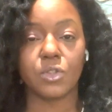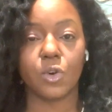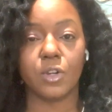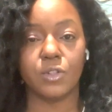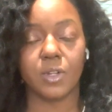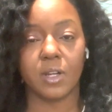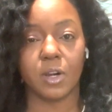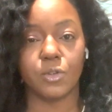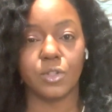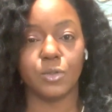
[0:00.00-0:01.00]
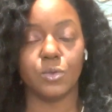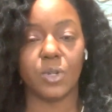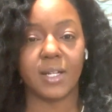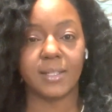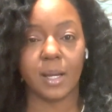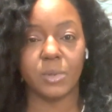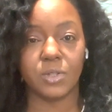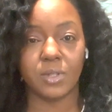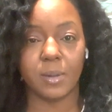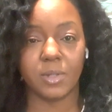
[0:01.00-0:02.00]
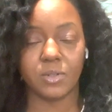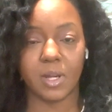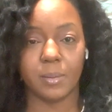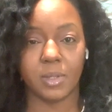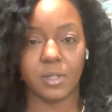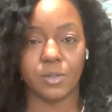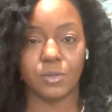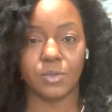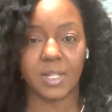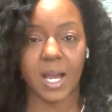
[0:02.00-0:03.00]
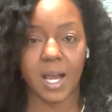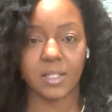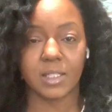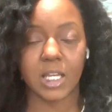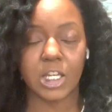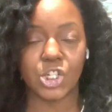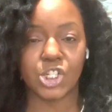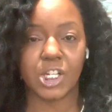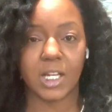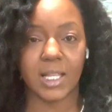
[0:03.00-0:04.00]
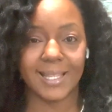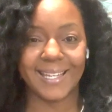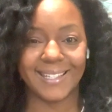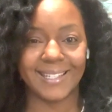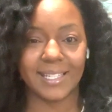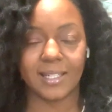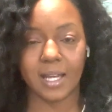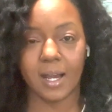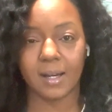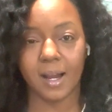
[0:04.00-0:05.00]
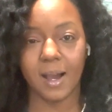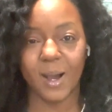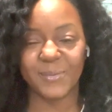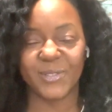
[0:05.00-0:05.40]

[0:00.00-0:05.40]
or you can go to www.yashikalind.com